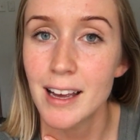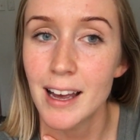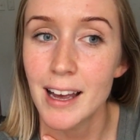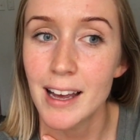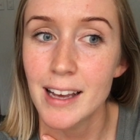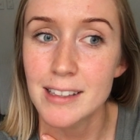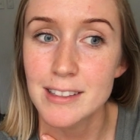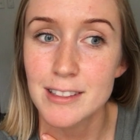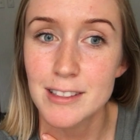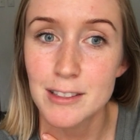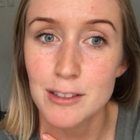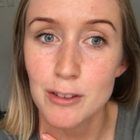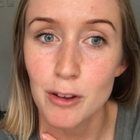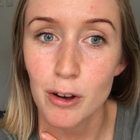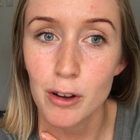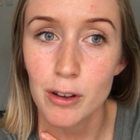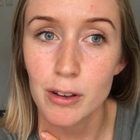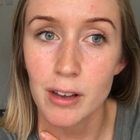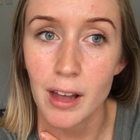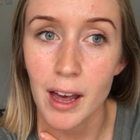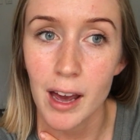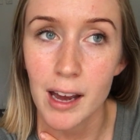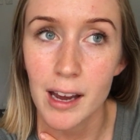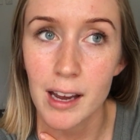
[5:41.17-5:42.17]
it's
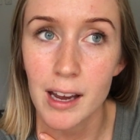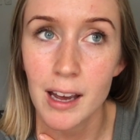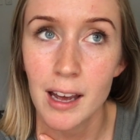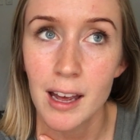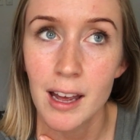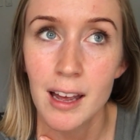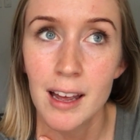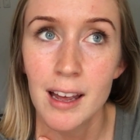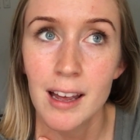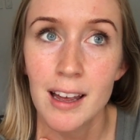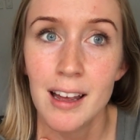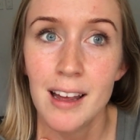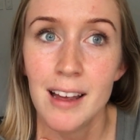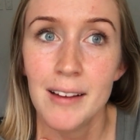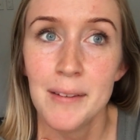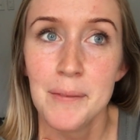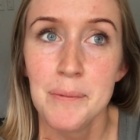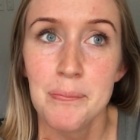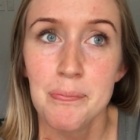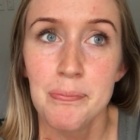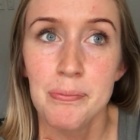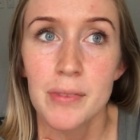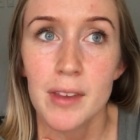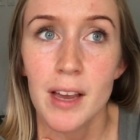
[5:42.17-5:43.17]
not like
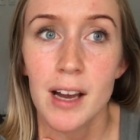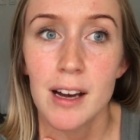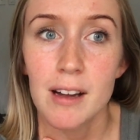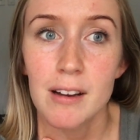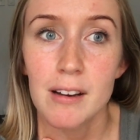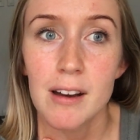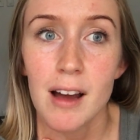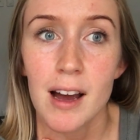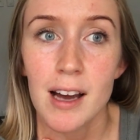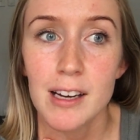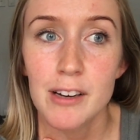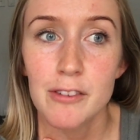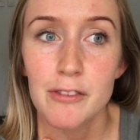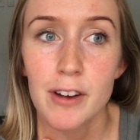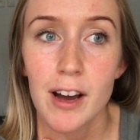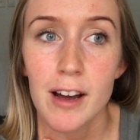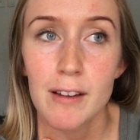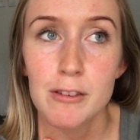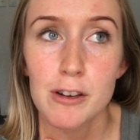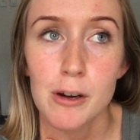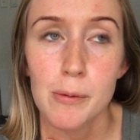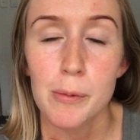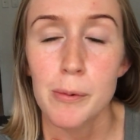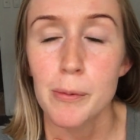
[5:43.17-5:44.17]
a
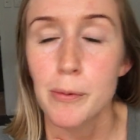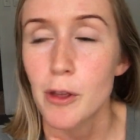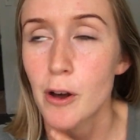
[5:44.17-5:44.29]
9-to-5 job,